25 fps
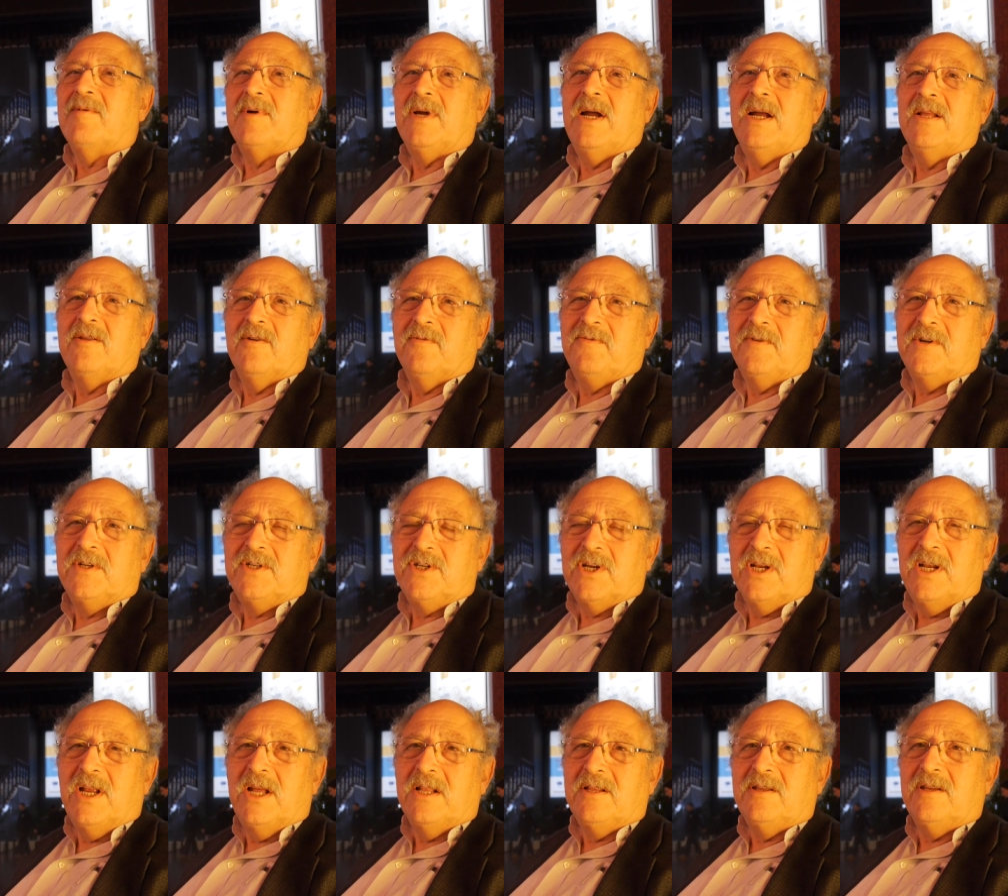kind of a
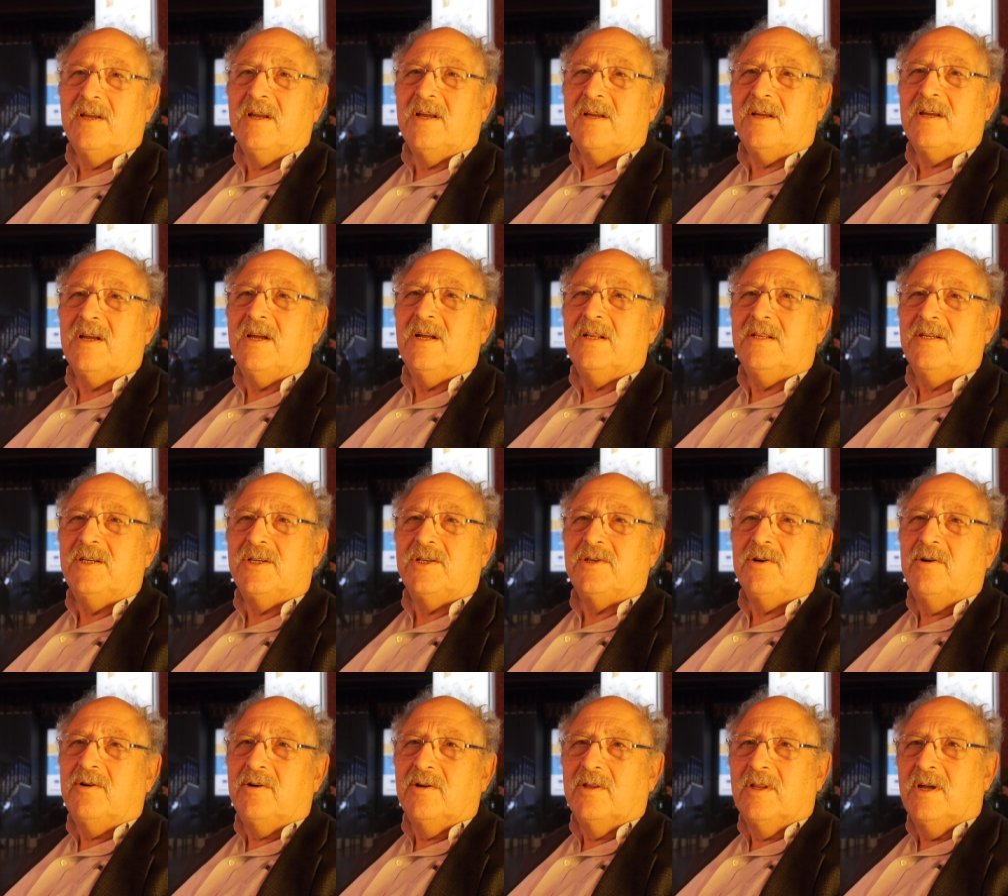genetic uh,
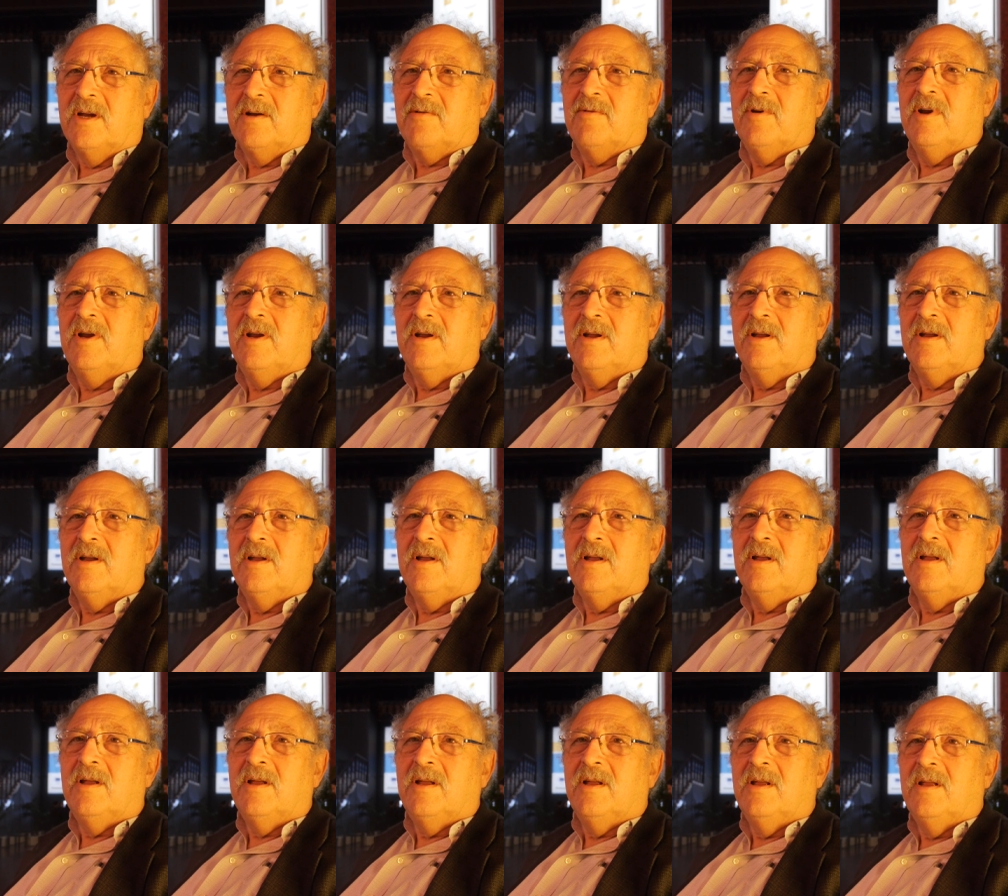disorder.
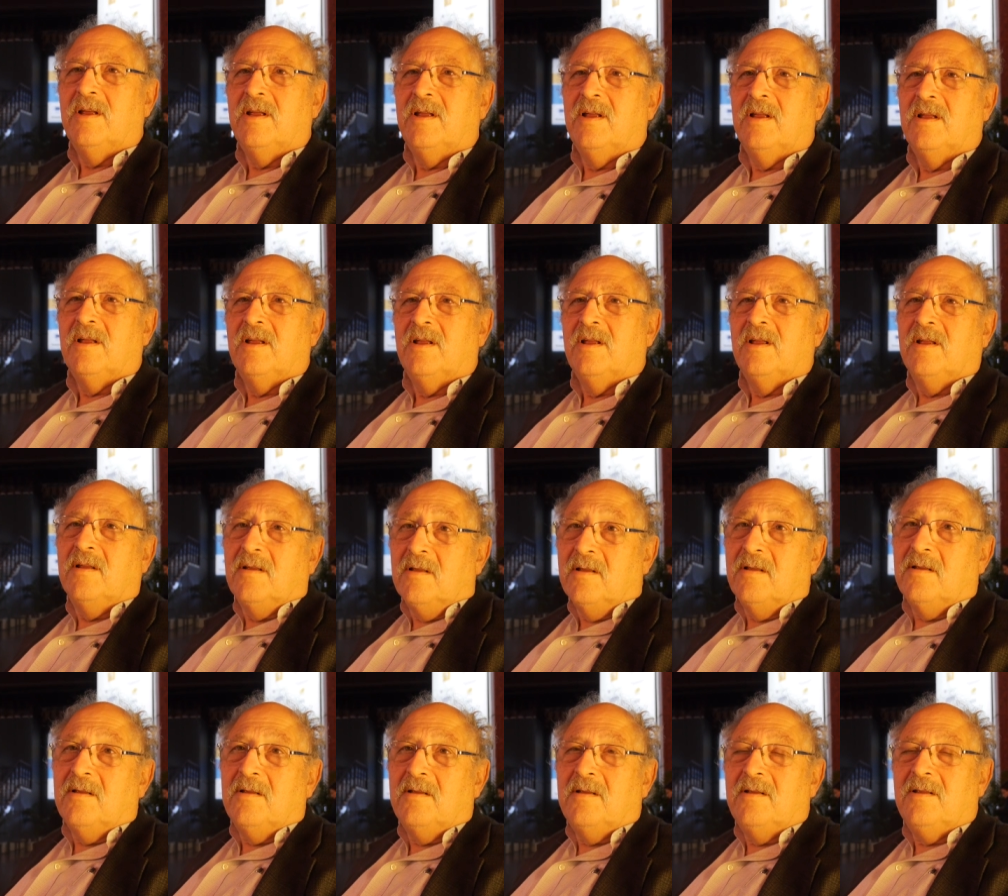
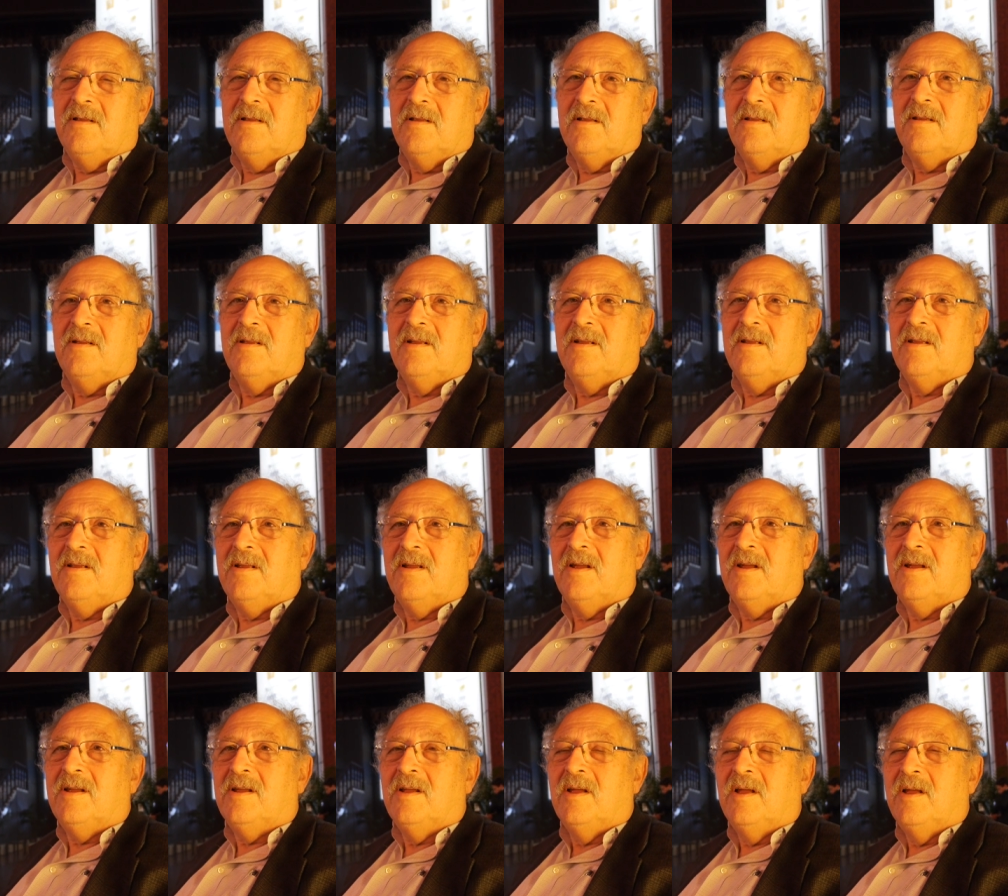Is it uh,
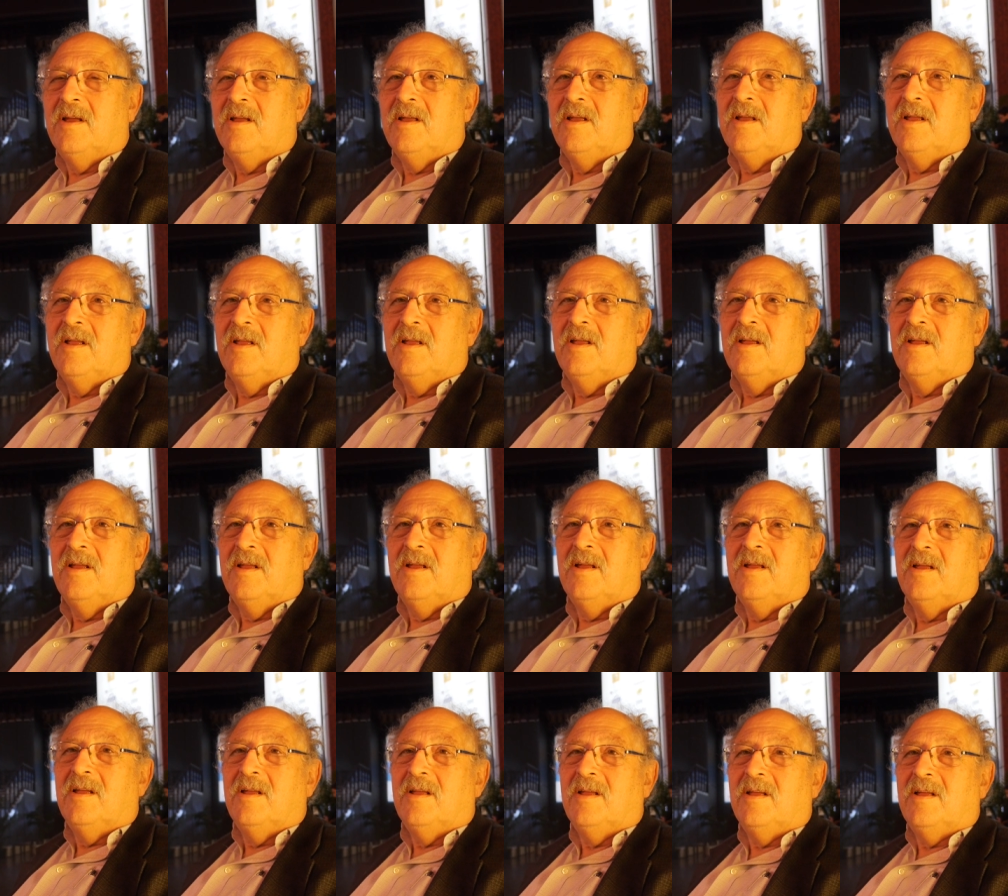like how long
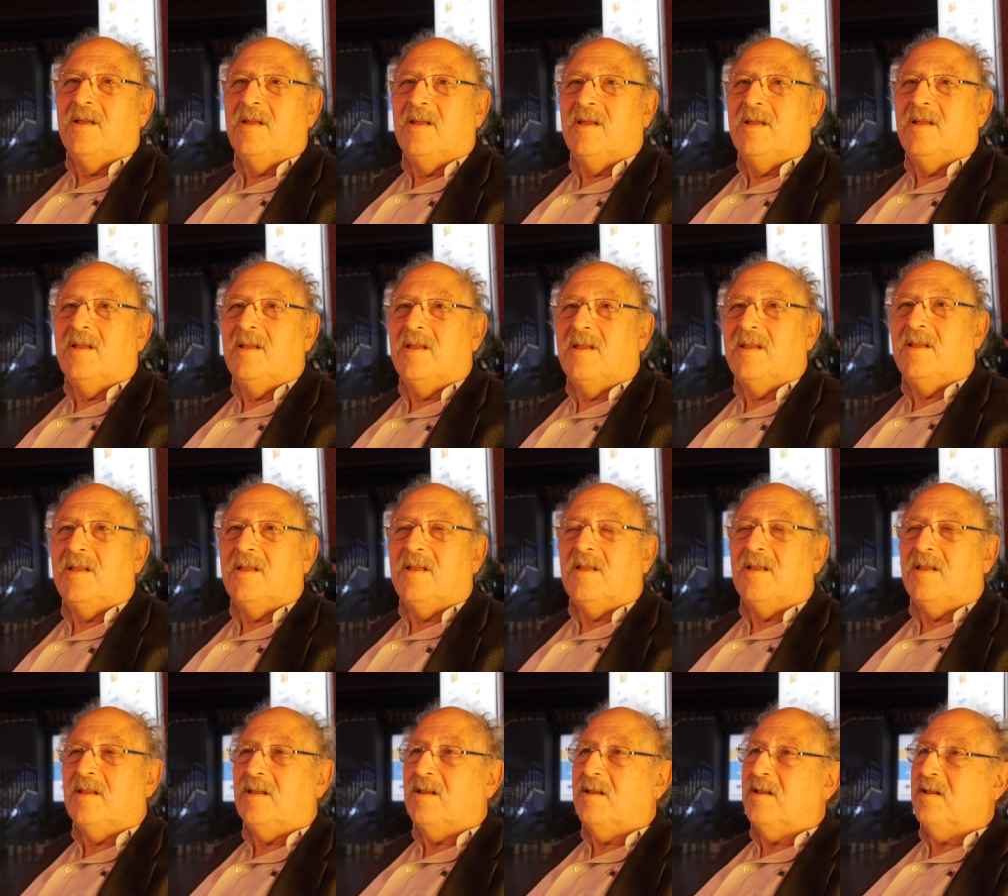time have you been doing this?
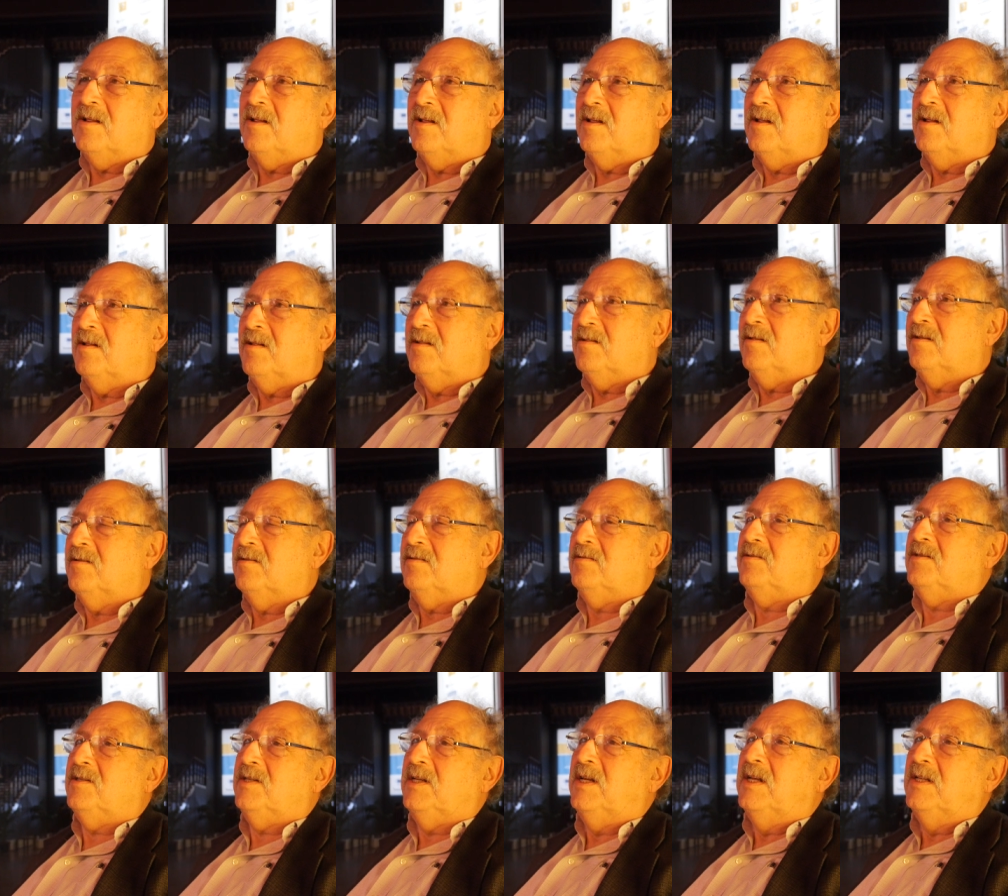
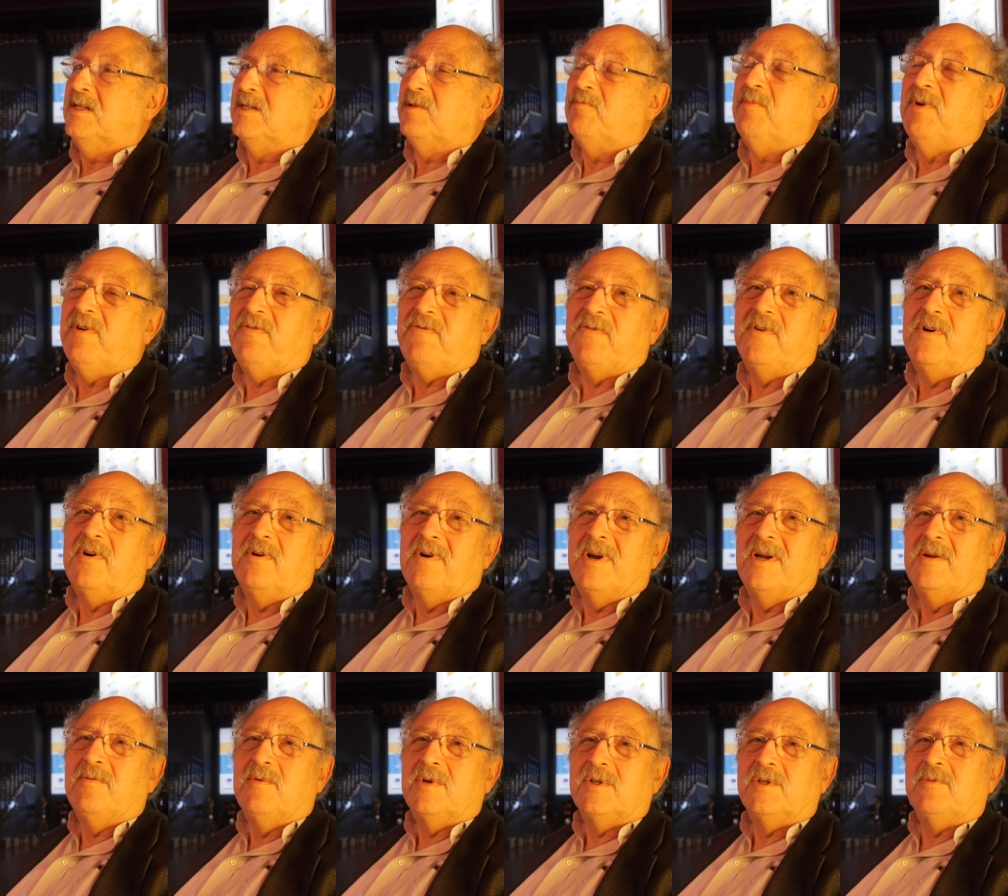Since
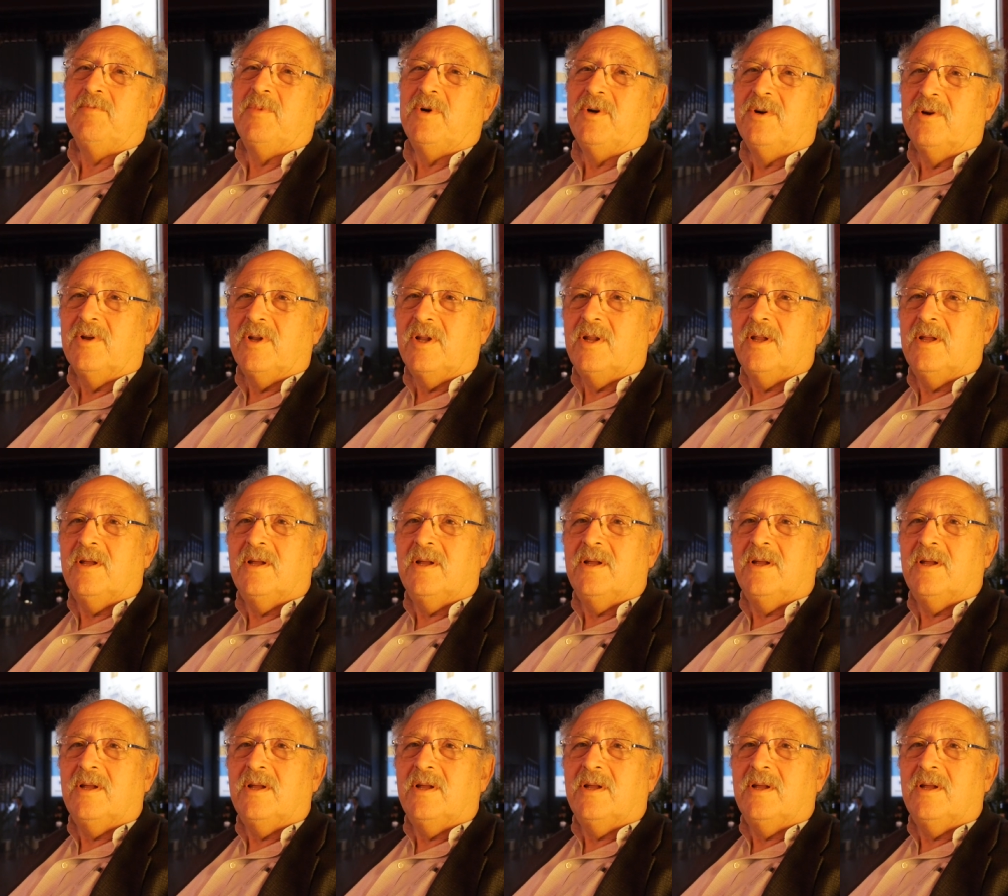before I was born.